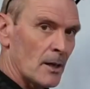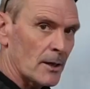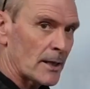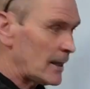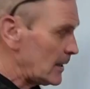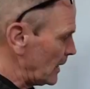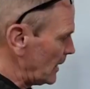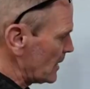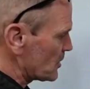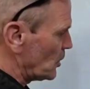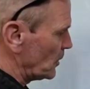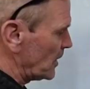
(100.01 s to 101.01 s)
okay, and
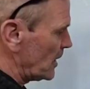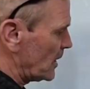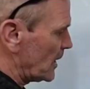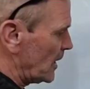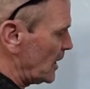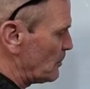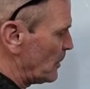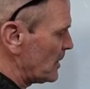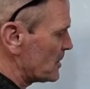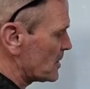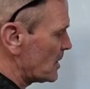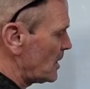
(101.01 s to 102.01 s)
that's got a dedicated
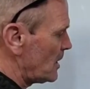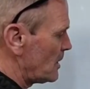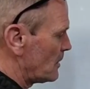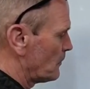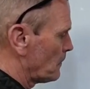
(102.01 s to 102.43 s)
P C.